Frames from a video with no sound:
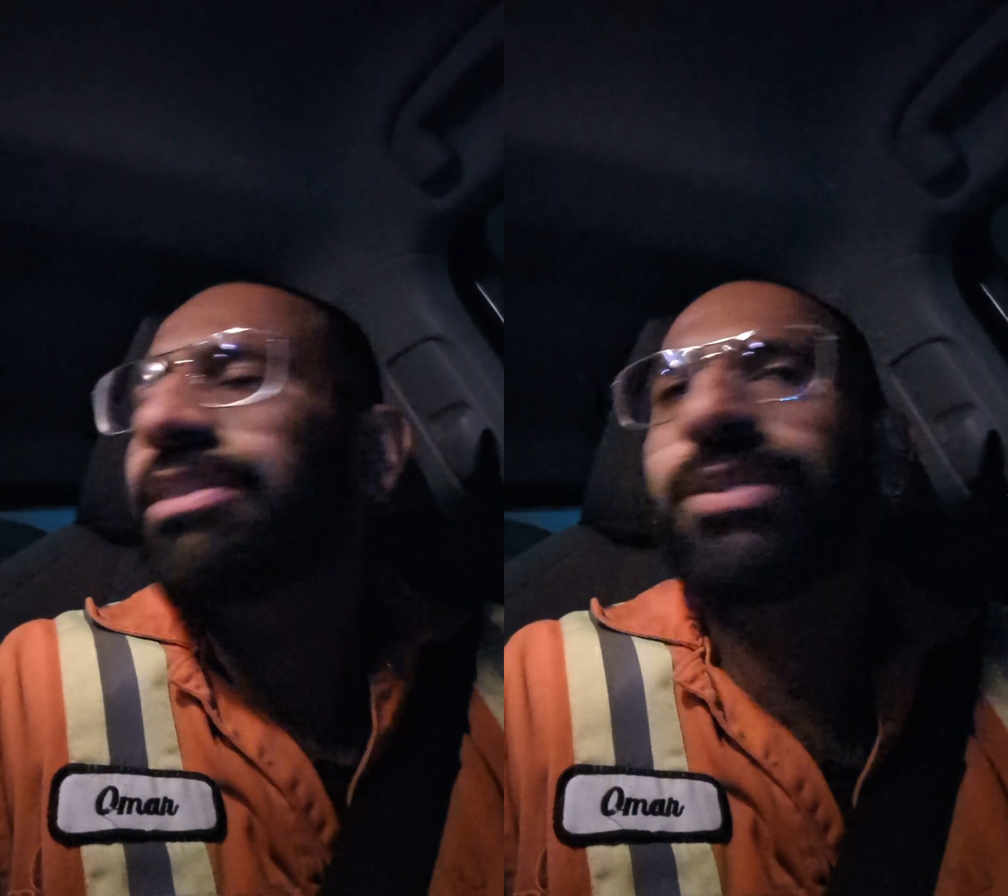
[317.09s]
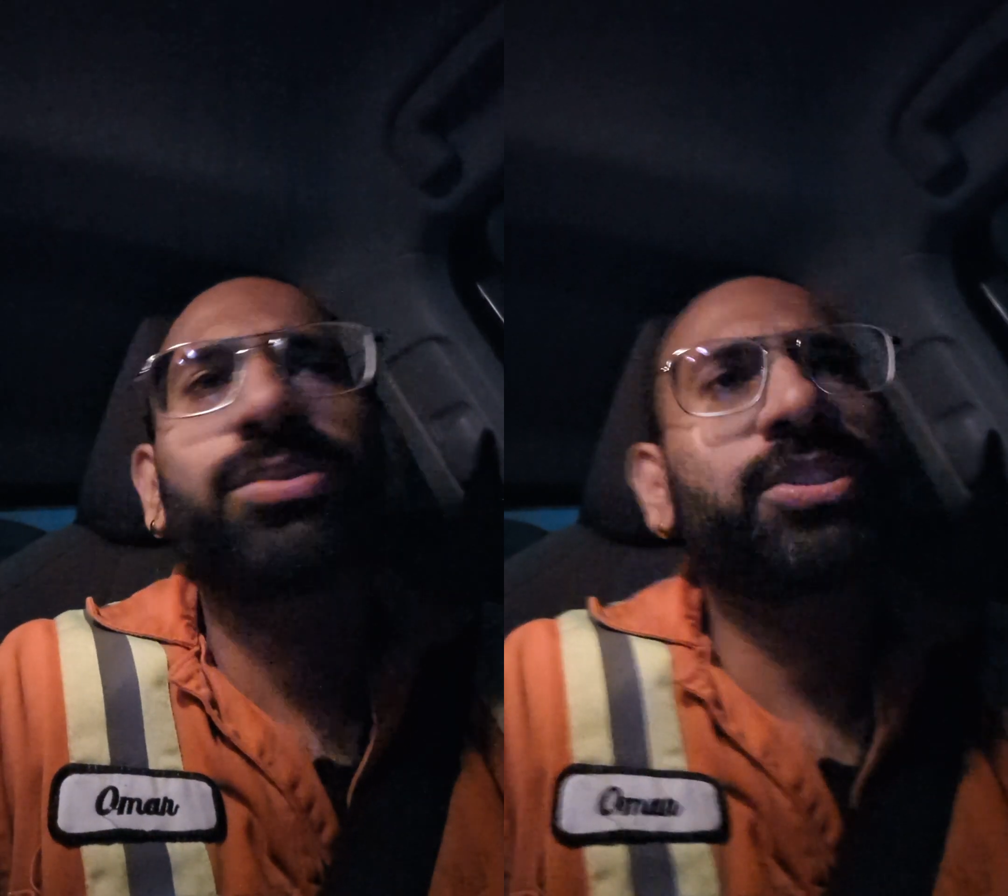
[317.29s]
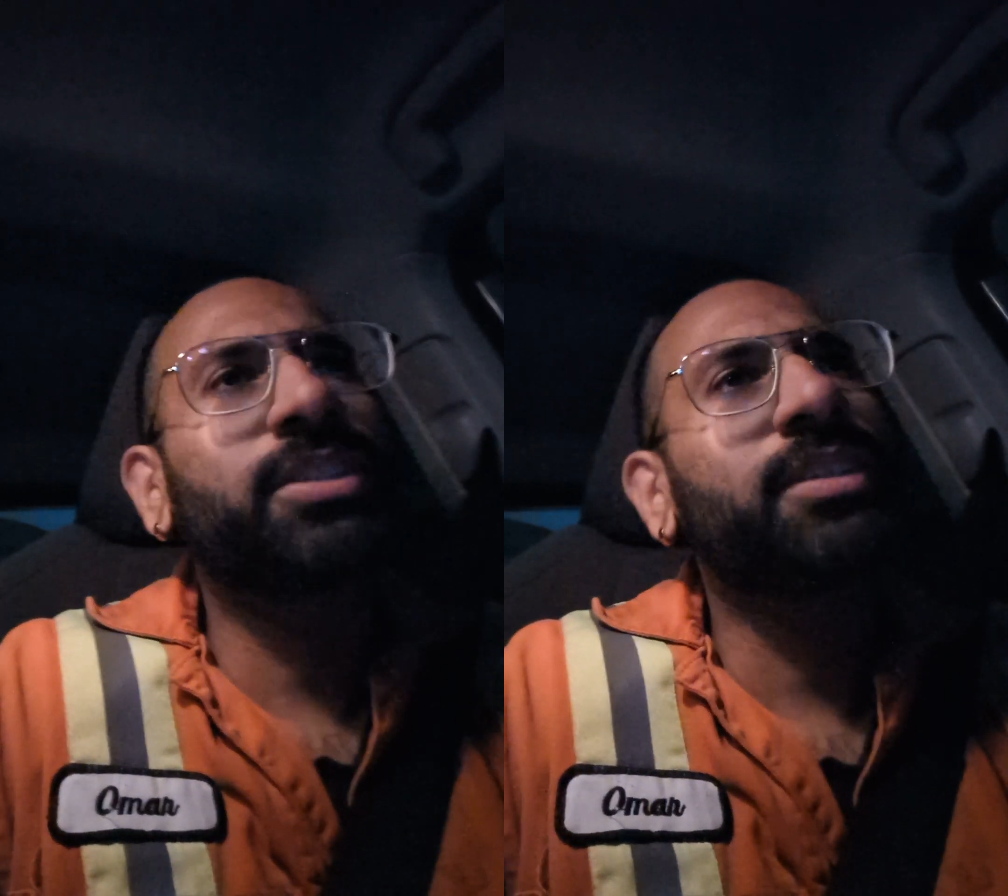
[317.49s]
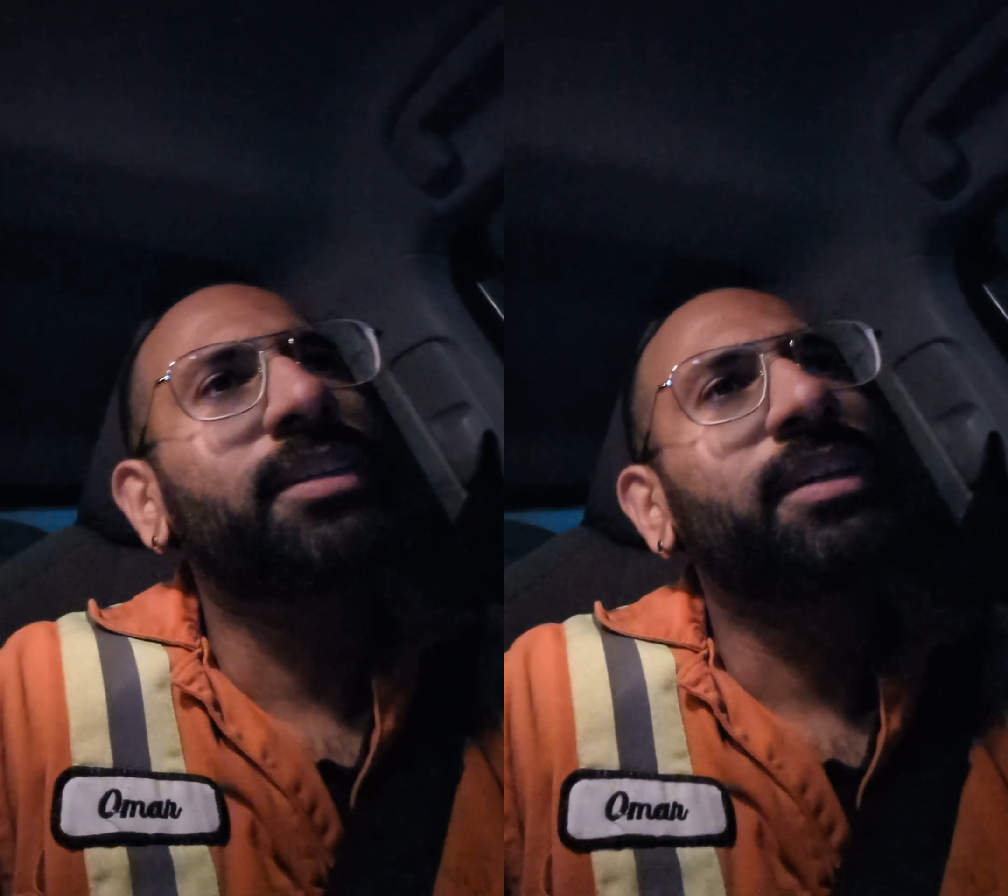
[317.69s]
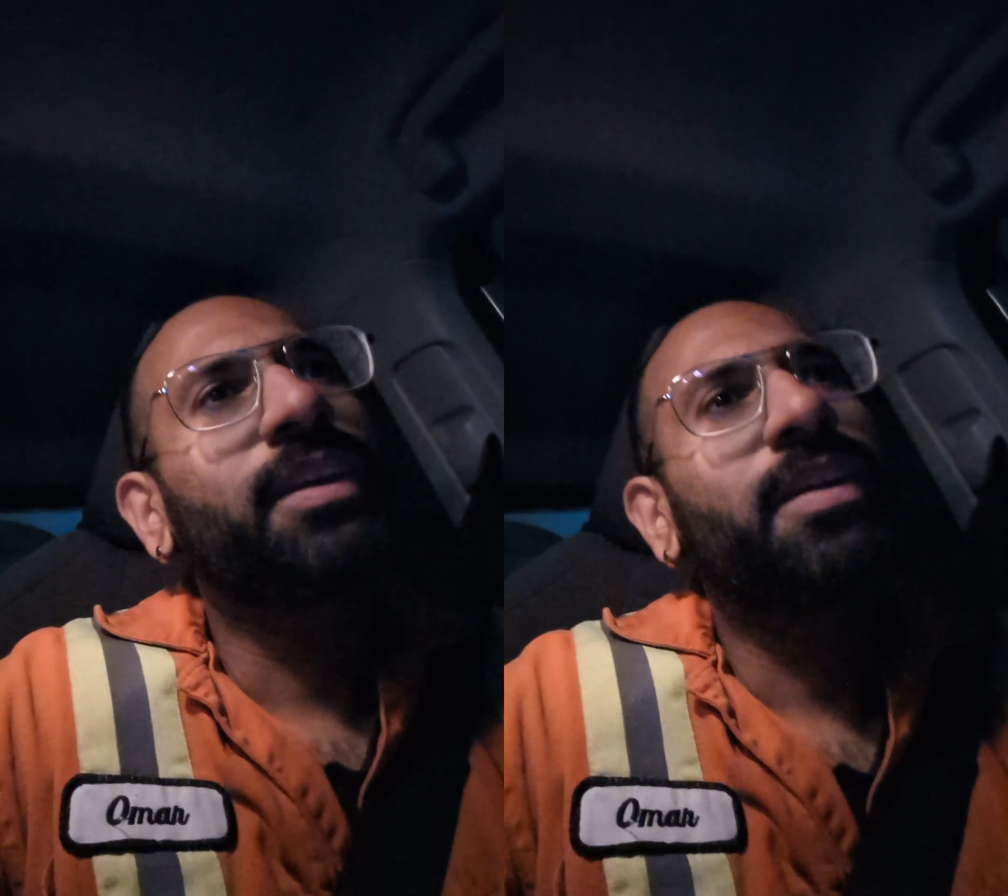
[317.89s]
devotion.
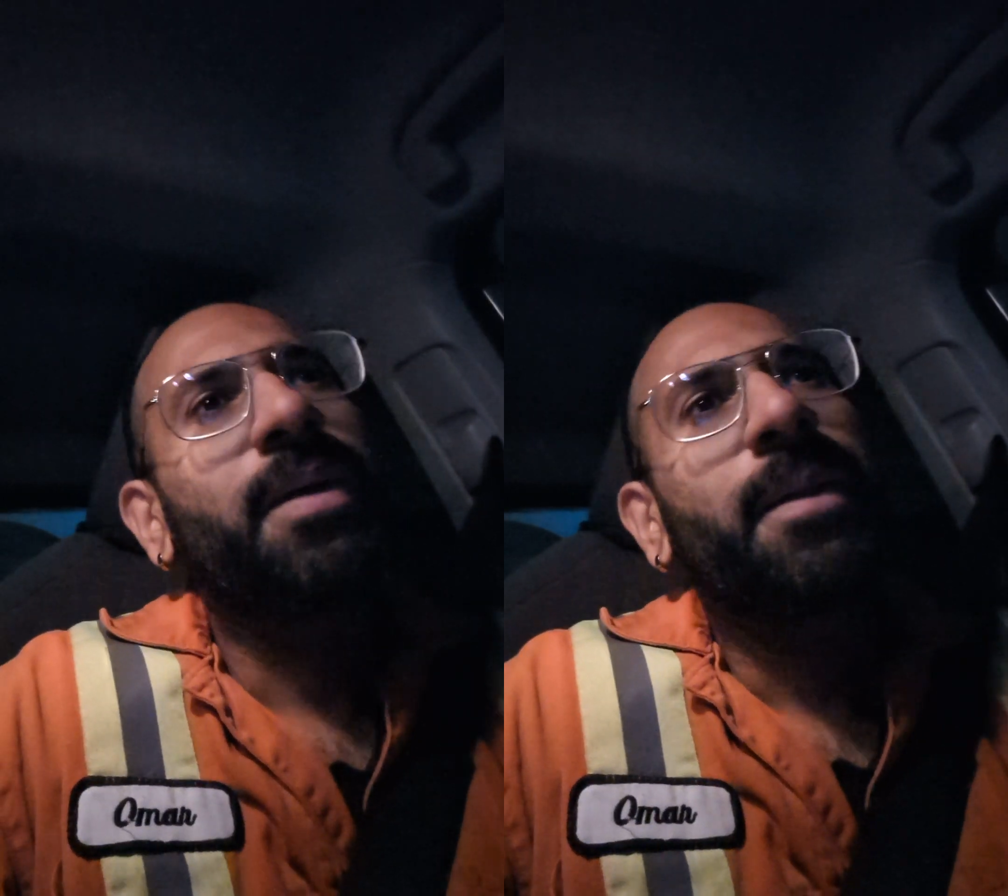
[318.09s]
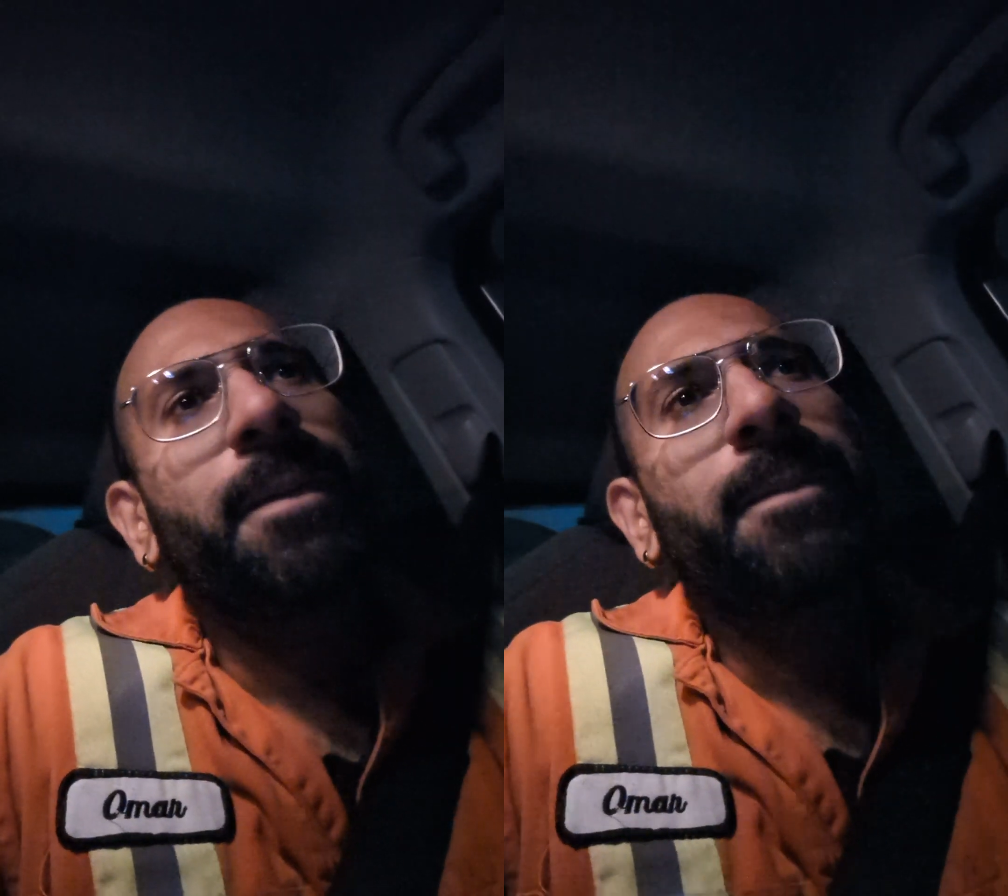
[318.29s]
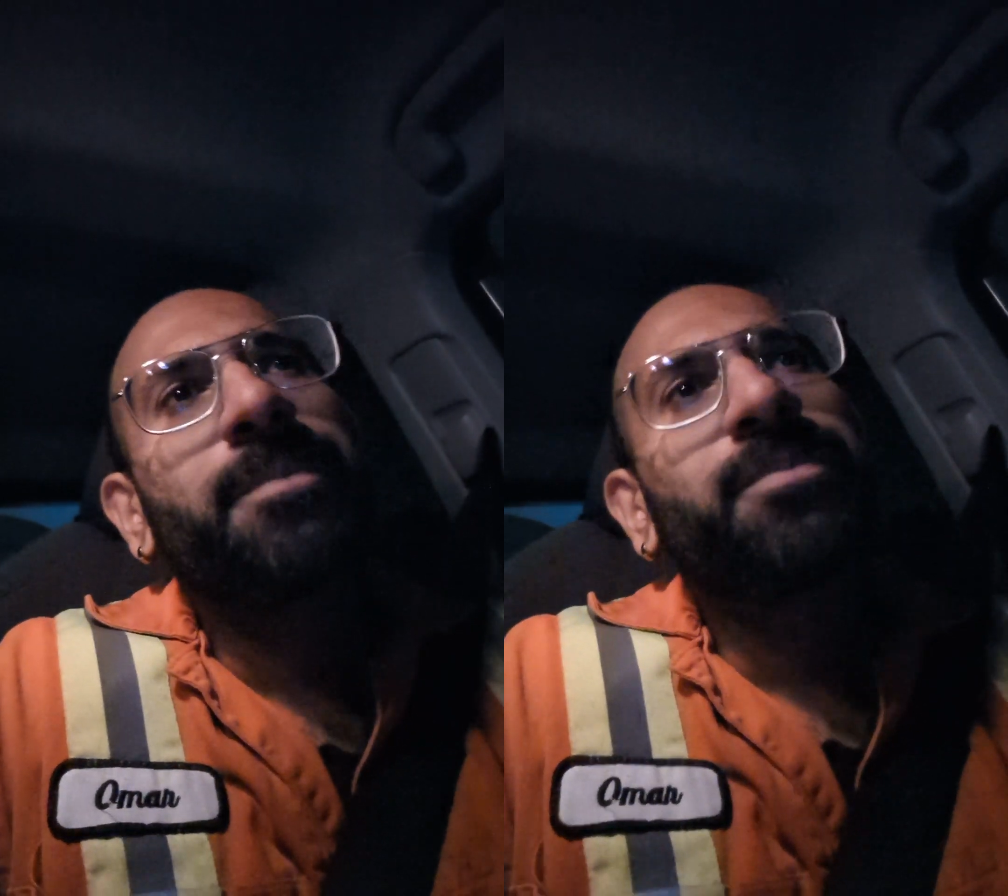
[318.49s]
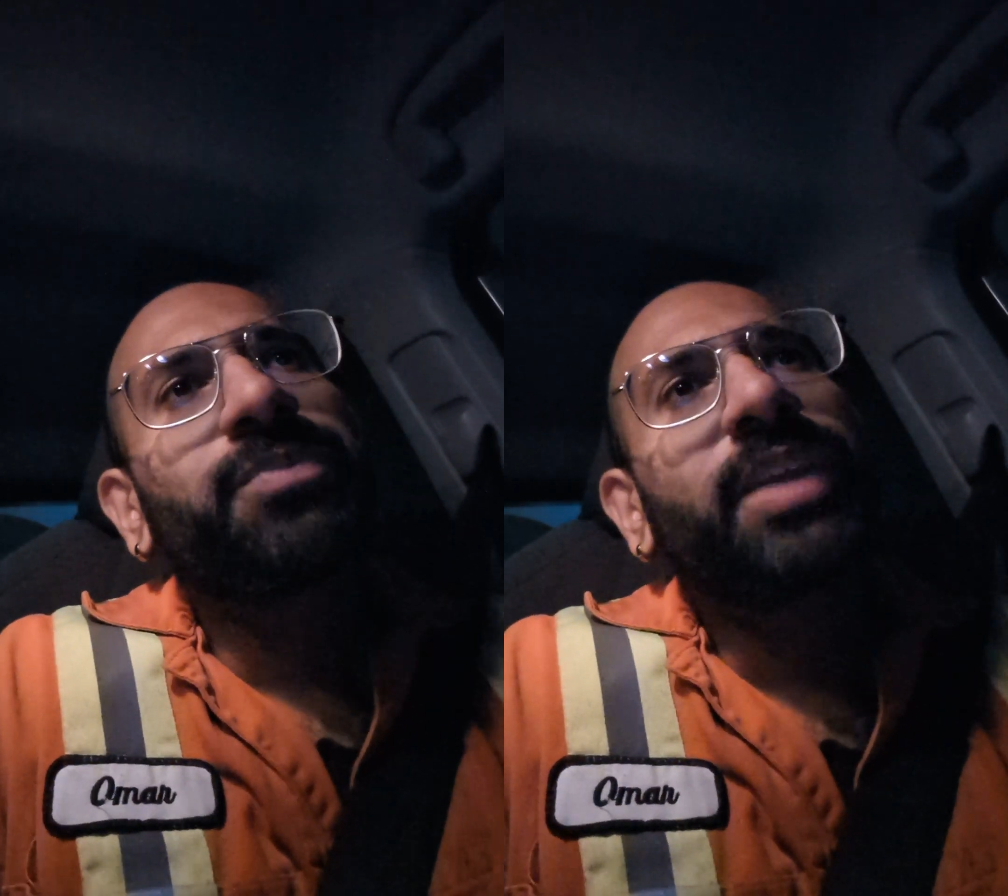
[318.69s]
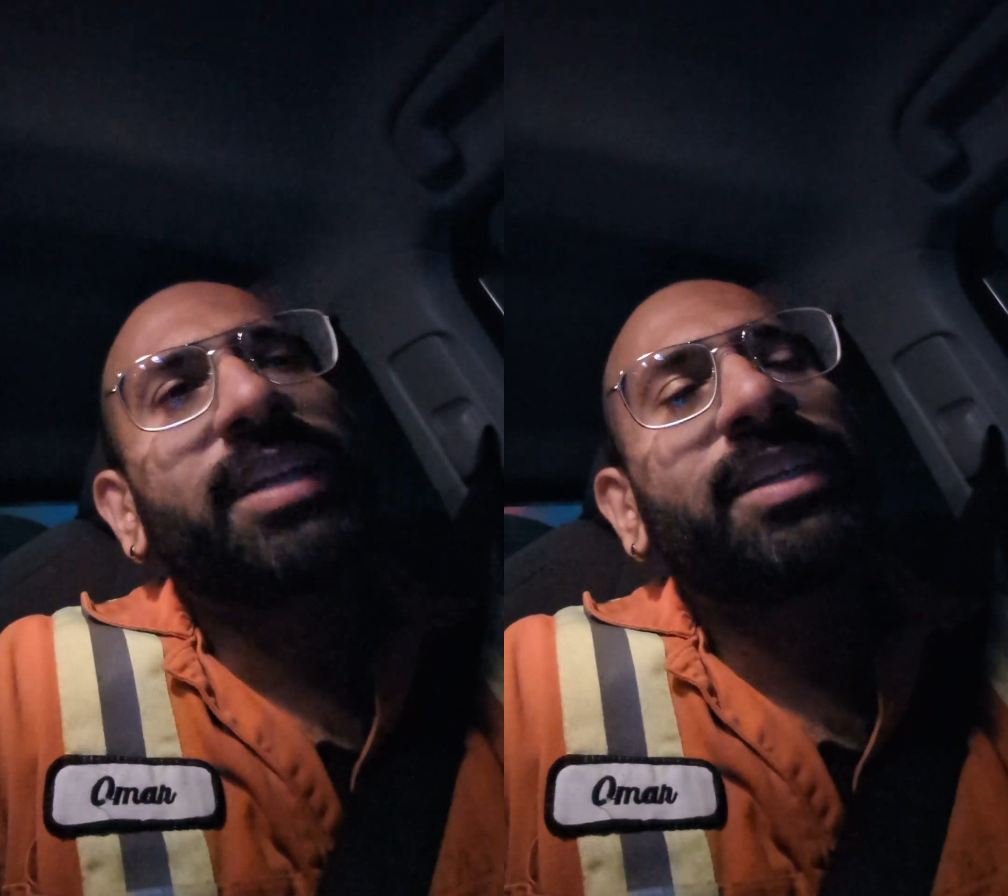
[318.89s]

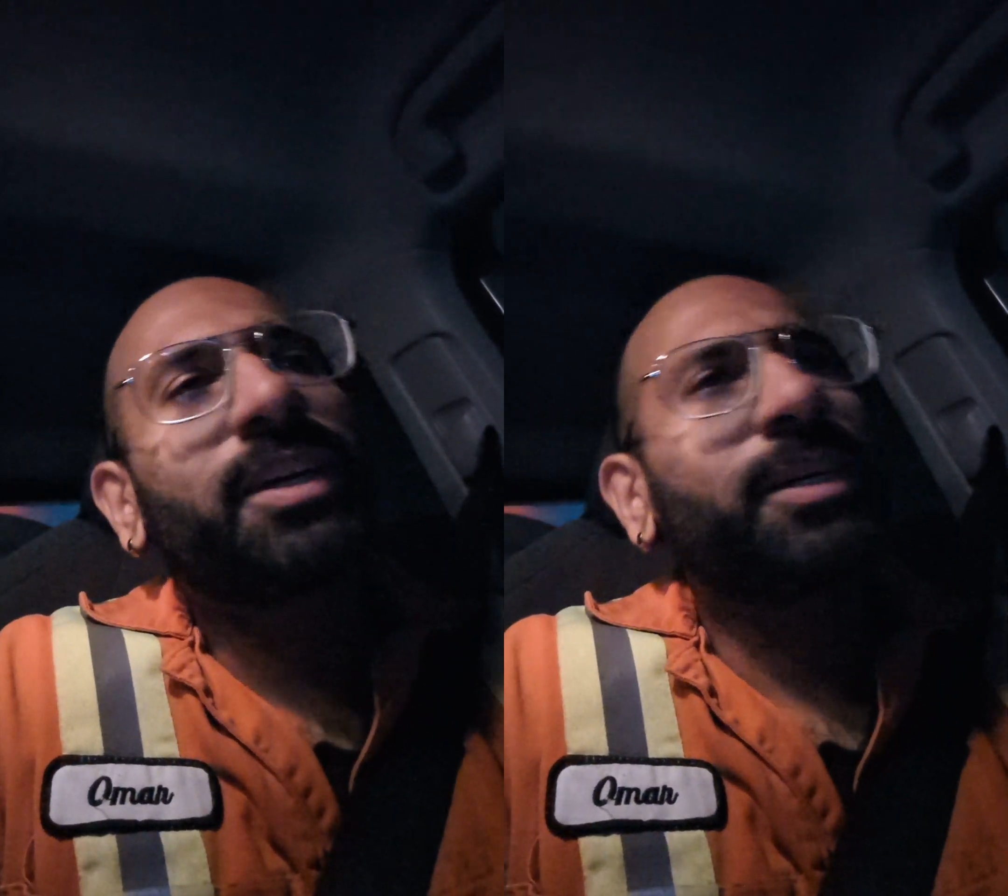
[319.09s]
And